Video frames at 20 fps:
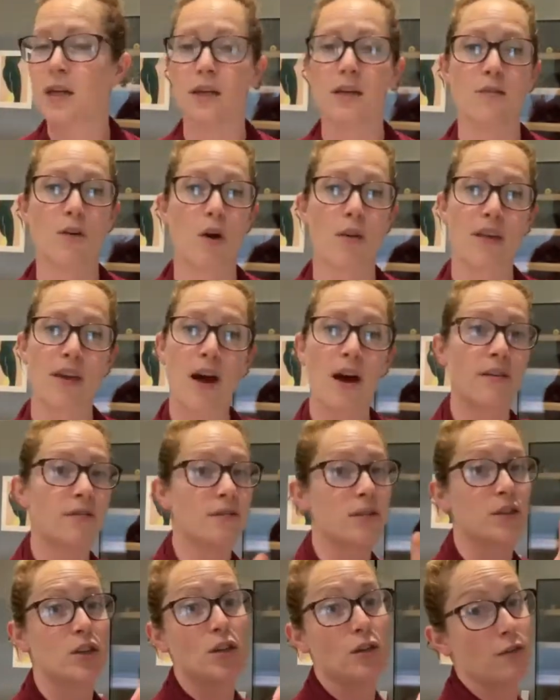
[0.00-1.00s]
You've got the
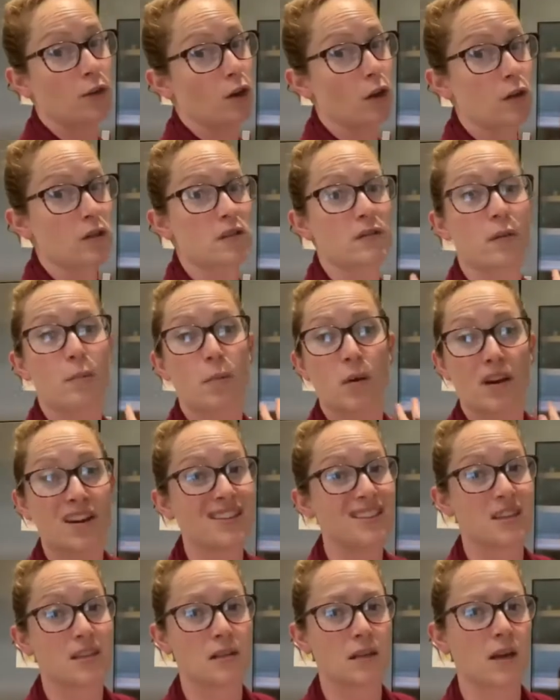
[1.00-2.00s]
oven, you've got lots of
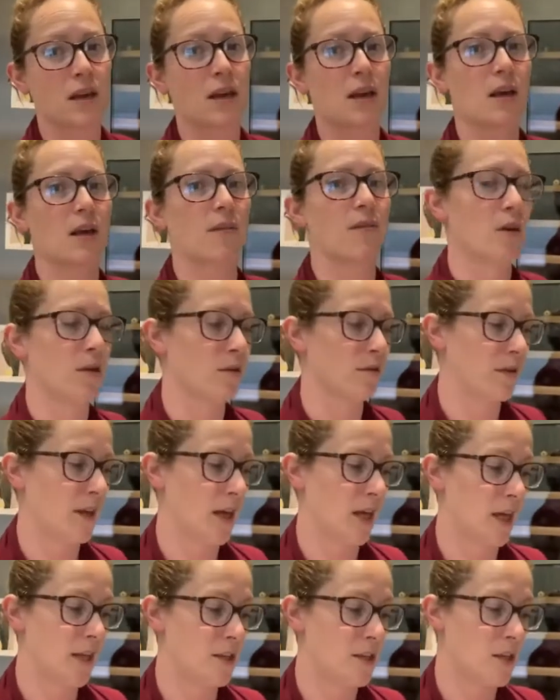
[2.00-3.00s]
appliances that are giving off
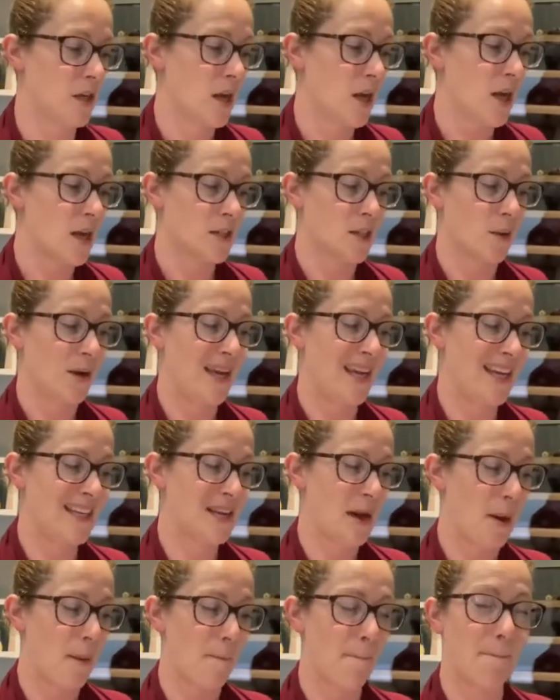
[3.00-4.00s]
heat. So
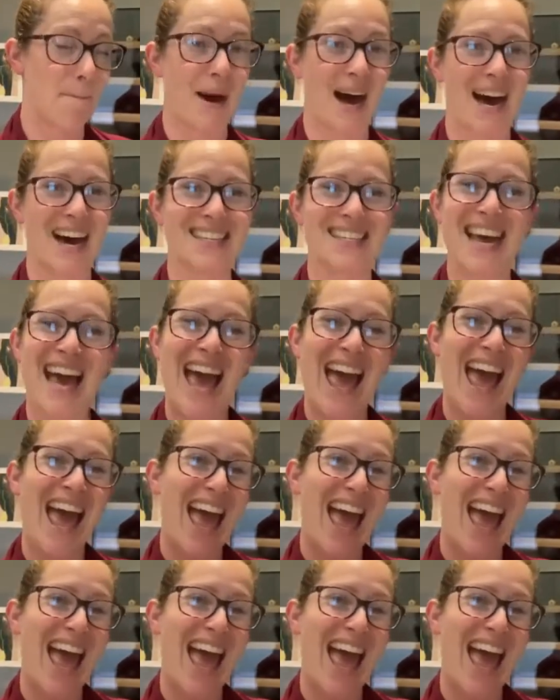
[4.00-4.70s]
heat, bad.